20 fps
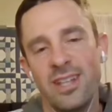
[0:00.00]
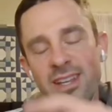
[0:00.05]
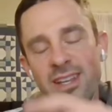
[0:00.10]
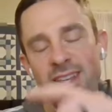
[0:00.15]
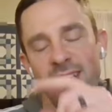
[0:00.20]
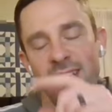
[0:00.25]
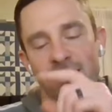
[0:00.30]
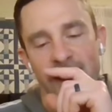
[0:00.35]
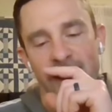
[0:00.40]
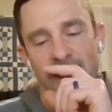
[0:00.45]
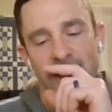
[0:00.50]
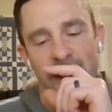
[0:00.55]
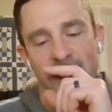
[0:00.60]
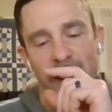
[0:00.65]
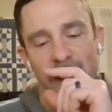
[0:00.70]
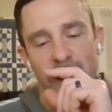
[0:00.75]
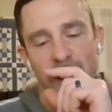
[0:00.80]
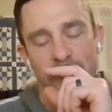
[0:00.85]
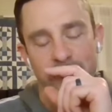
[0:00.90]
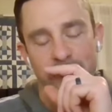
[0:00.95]
say that
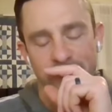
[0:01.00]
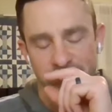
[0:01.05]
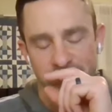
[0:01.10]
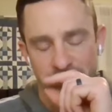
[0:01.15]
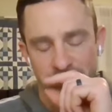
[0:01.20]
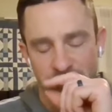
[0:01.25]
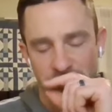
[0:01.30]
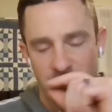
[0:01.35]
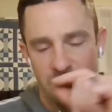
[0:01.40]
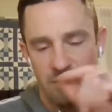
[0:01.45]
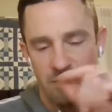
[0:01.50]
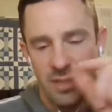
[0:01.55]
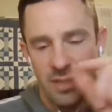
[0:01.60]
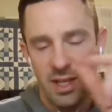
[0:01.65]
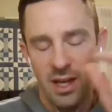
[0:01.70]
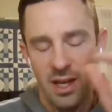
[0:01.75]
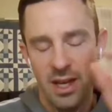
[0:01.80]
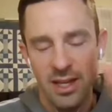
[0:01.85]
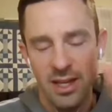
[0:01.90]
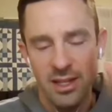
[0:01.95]
um,
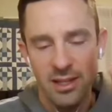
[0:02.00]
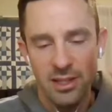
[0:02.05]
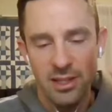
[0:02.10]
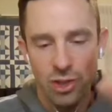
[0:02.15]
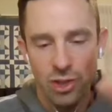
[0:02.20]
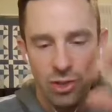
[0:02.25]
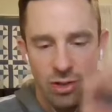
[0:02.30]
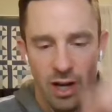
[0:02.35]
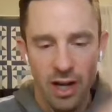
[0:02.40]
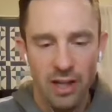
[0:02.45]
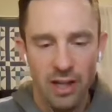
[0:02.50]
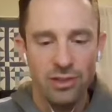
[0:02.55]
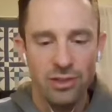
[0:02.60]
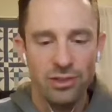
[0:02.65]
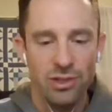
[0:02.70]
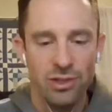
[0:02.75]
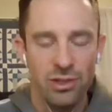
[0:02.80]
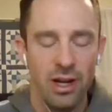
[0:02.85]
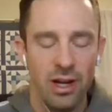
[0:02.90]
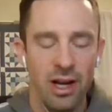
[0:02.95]
any of the
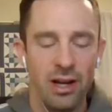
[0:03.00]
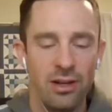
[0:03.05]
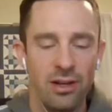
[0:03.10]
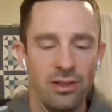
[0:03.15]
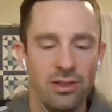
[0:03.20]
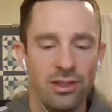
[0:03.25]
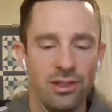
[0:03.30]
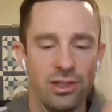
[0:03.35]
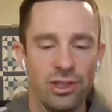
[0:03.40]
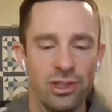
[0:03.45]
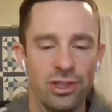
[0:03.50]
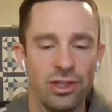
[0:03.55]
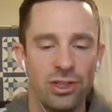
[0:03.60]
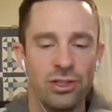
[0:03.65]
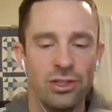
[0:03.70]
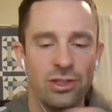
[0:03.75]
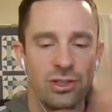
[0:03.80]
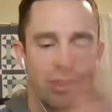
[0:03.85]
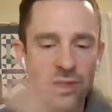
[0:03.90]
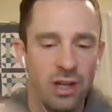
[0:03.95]
trials crowd
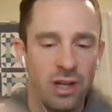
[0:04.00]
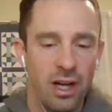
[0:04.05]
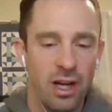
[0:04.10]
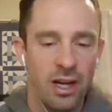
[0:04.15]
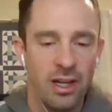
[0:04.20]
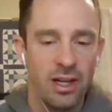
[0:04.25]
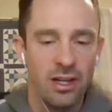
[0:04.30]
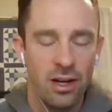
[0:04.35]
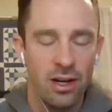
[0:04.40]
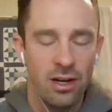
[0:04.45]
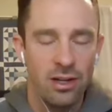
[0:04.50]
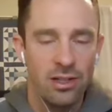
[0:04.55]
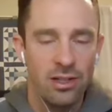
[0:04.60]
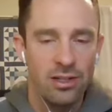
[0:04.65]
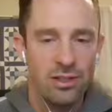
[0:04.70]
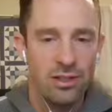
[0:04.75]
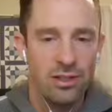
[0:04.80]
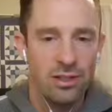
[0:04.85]
should try hard